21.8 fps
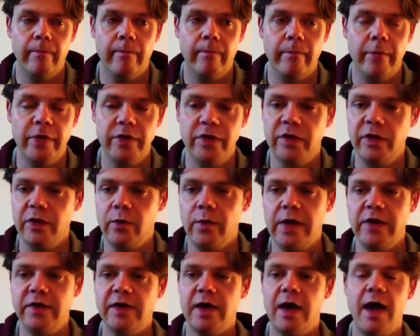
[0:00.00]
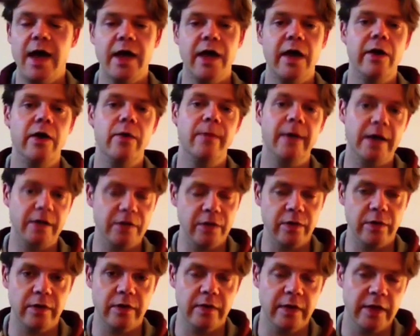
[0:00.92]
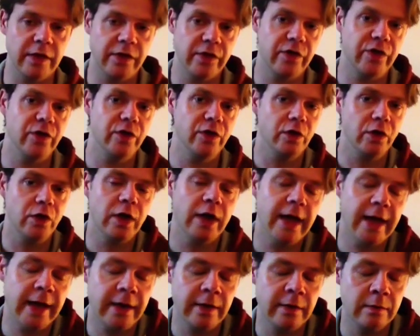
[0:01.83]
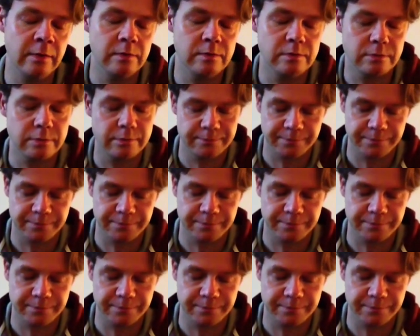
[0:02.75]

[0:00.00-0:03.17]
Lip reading: there's 2 ways that I go about doing this. You can